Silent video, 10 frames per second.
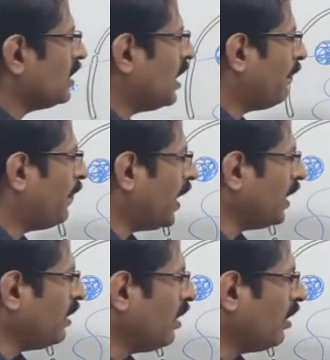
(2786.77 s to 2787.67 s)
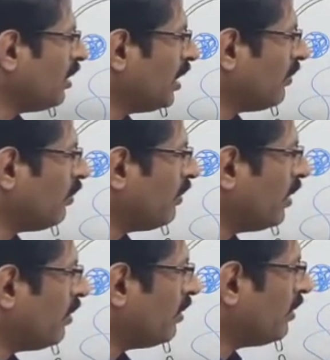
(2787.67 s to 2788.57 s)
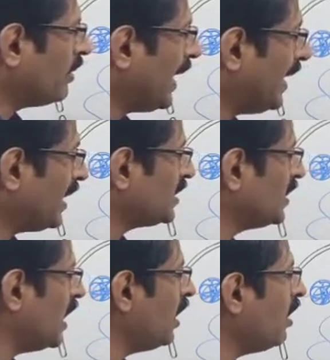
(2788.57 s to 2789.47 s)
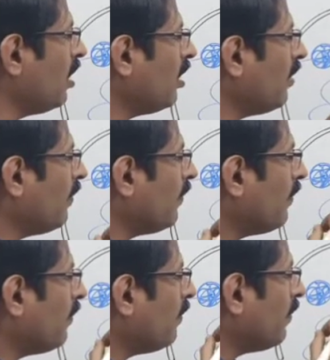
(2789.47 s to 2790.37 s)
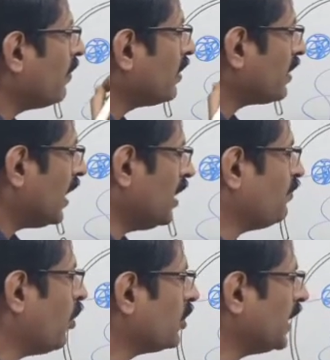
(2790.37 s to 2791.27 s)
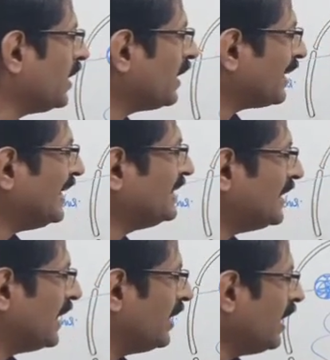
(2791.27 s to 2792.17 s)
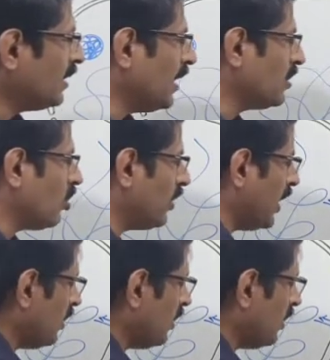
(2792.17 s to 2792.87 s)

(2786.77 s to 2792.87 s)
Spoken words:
the bi-directional transporting region that is called as